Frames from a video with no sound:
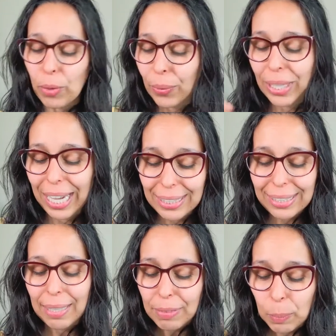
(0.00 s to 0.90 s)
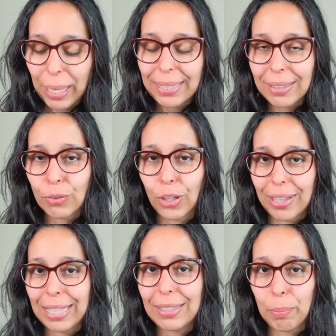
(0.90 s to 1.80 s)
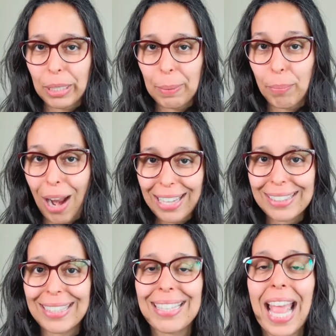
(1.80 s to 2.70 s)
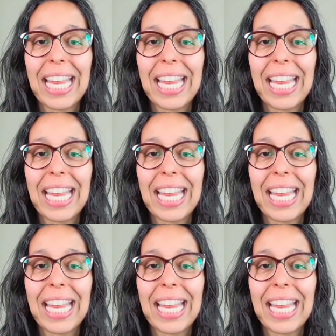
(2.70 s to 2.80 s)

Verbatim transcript: We create safe spaces for things to be practiced,